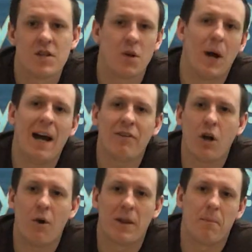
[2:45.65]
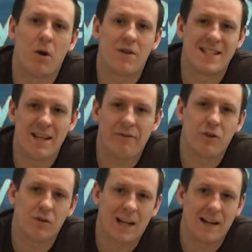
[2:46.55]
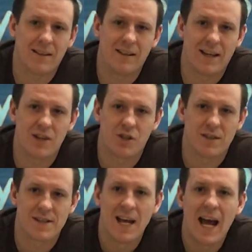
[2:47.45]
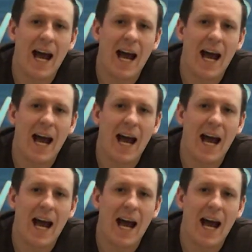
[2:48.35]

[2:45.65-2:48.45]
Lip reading: so have a go at more difficult calculations.